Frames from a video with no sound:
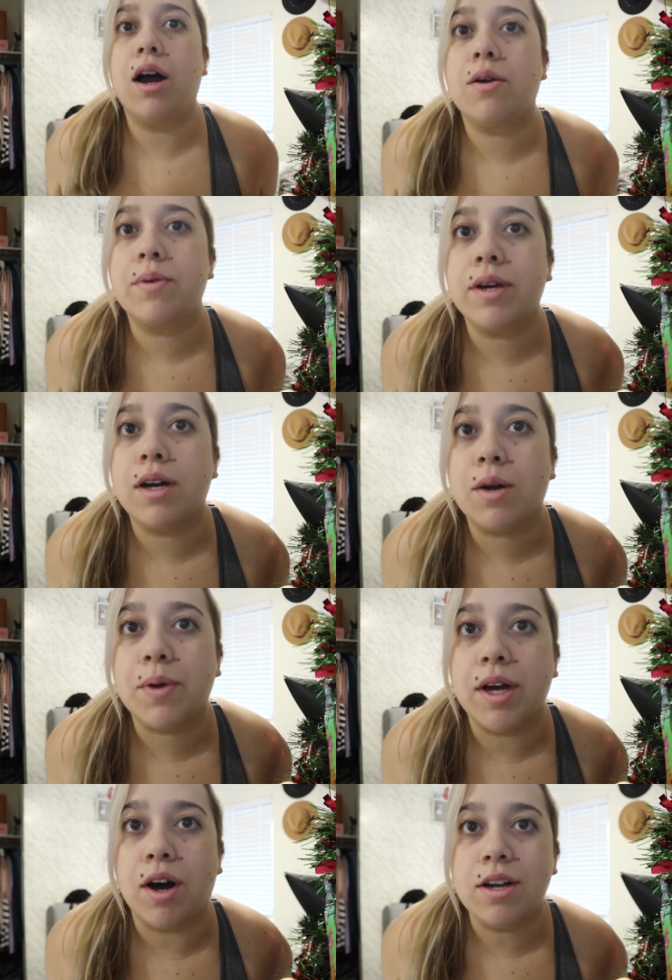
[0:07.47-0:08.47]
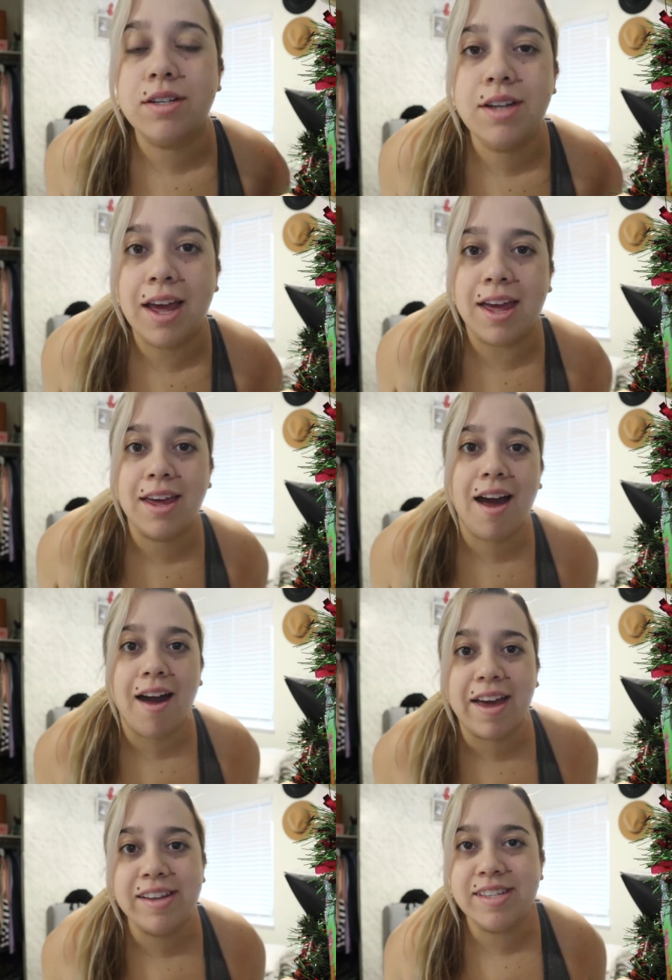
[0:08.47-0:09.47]
Are we, are we on? Hey
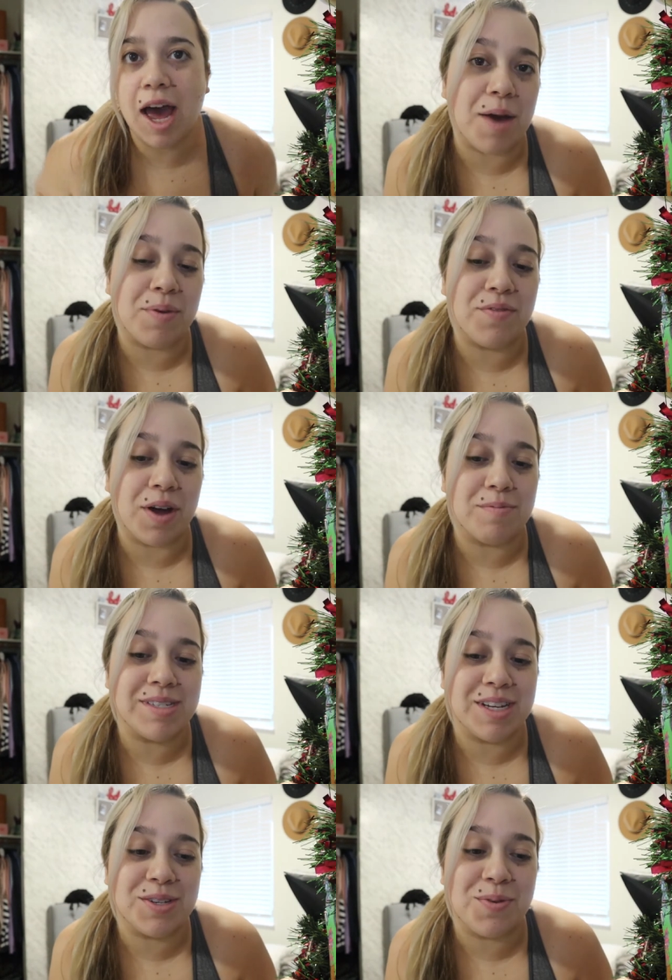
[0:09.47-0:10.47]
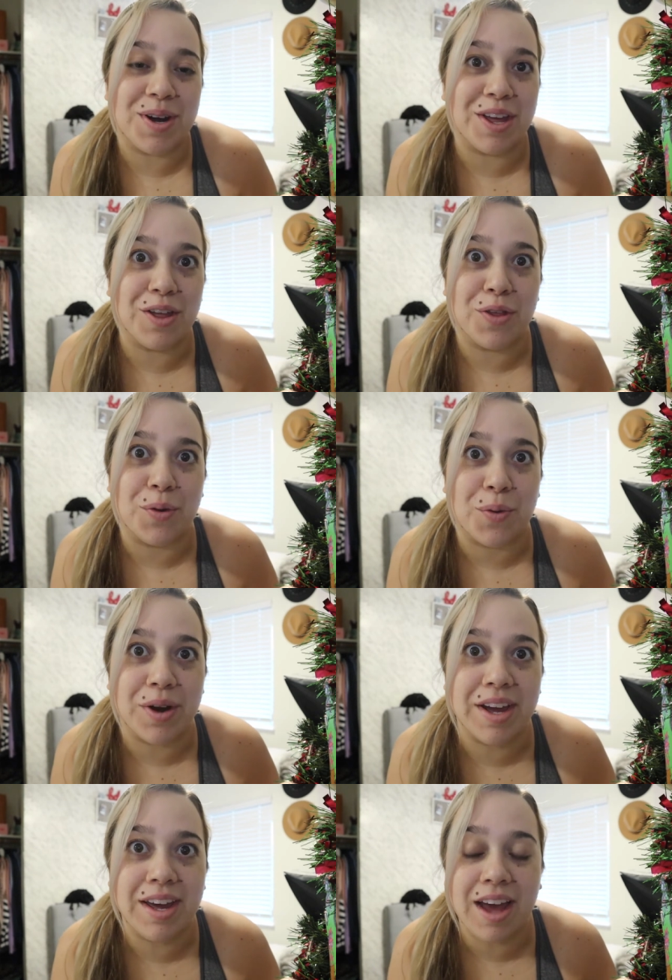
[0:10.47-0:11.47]
guys, happy Vlogmas Day
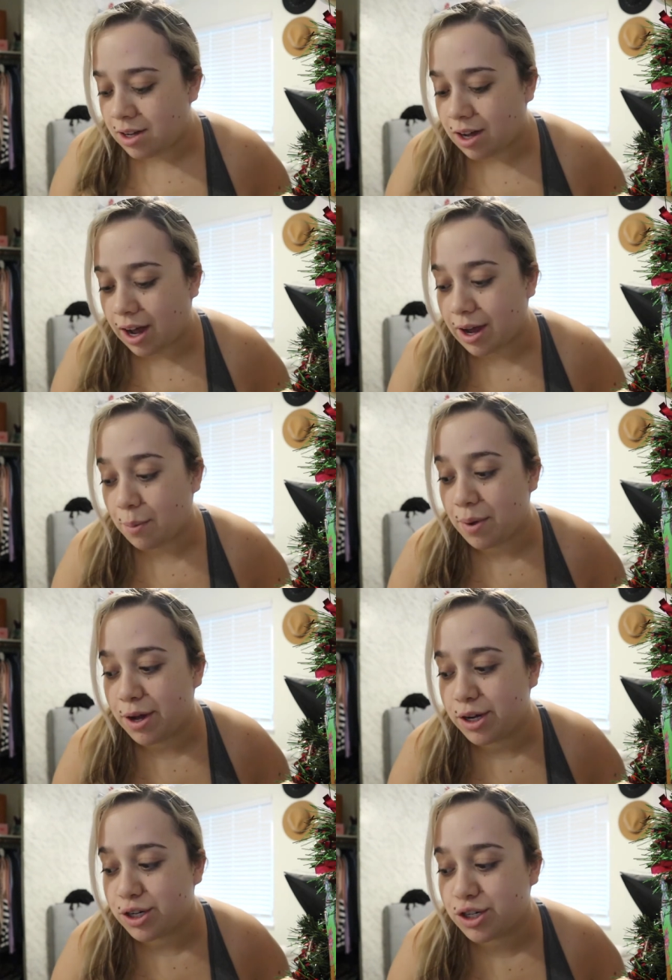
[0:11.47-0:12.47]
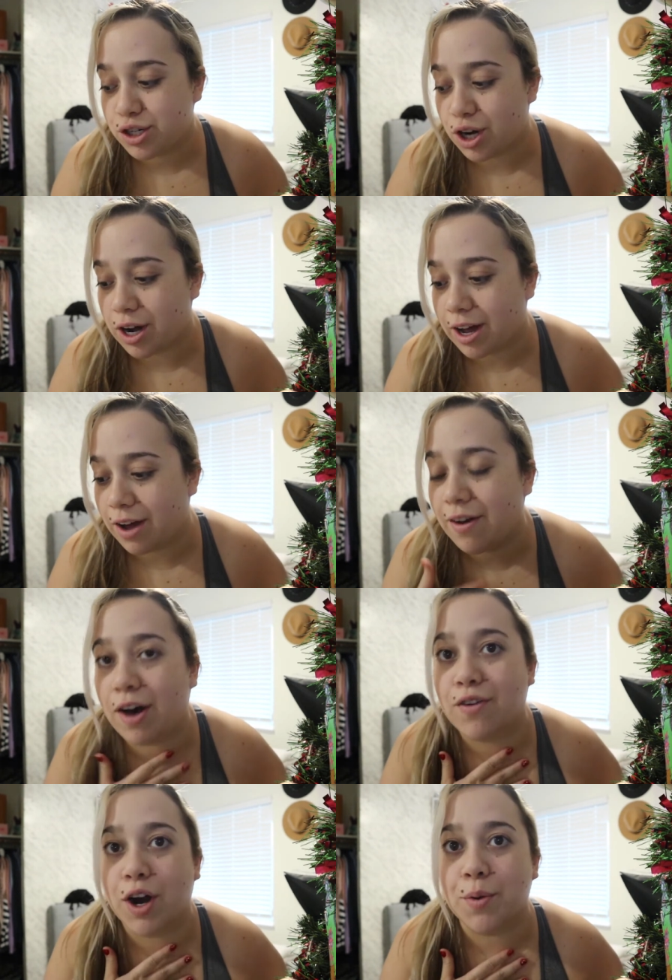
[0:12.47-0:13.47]
23. I am shook of
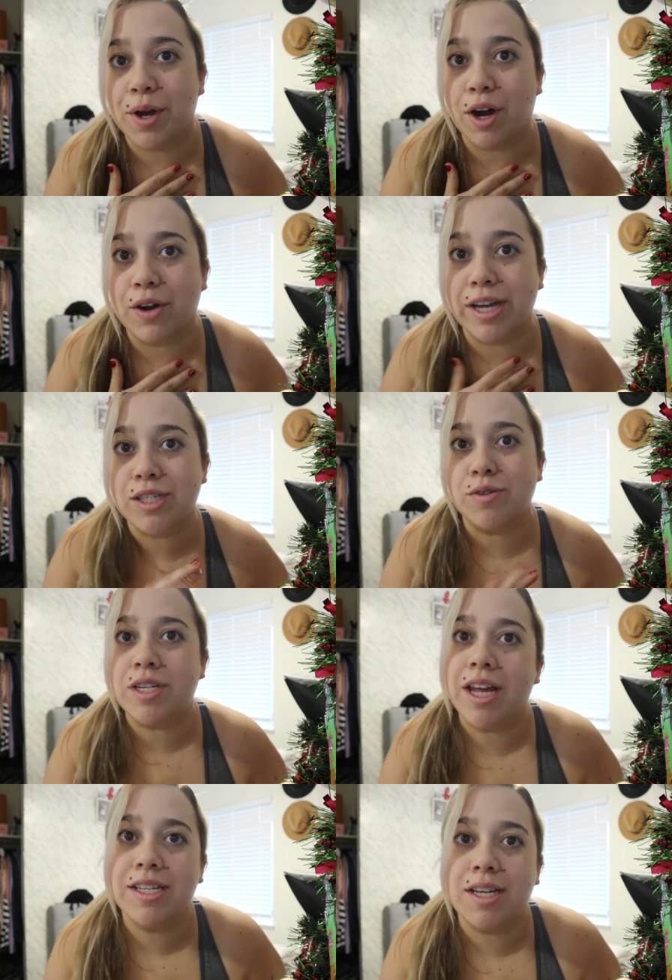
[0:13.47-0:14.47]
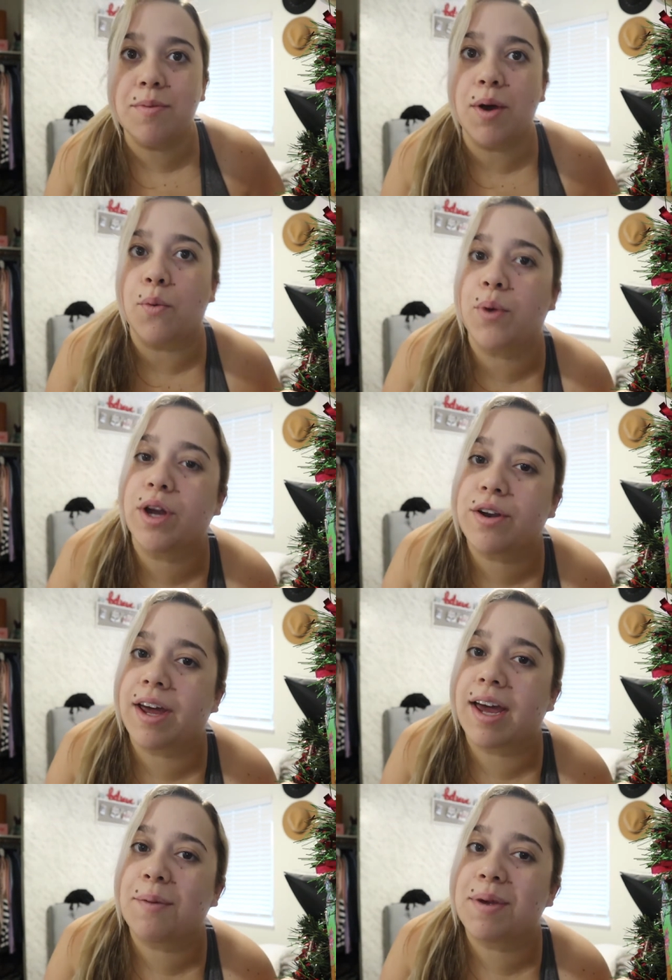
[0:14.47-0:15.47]
how far we are. Okay, so today's gonna be a weird
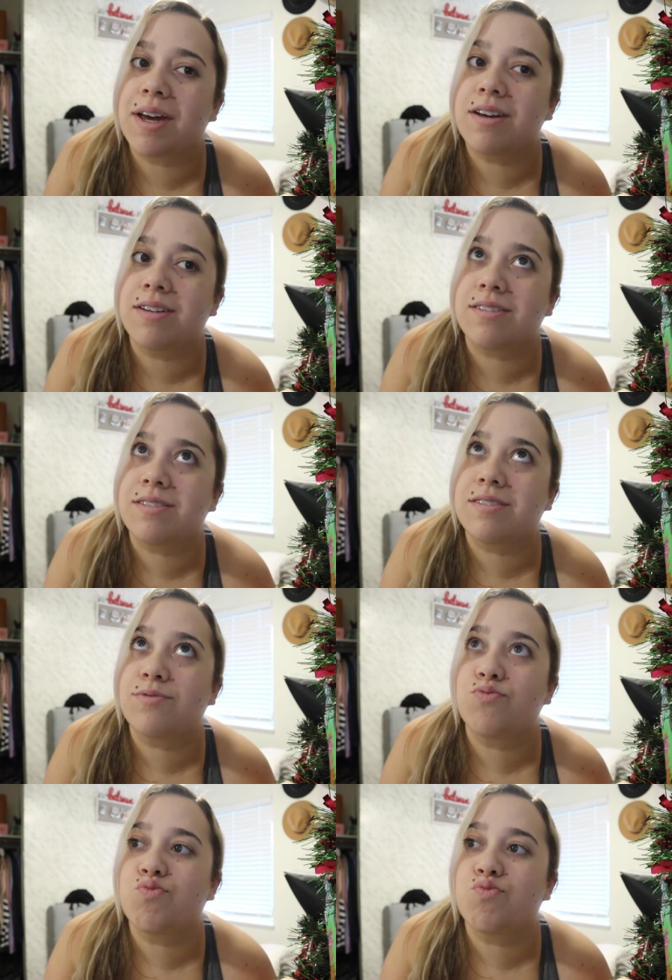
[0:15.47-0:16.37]
day because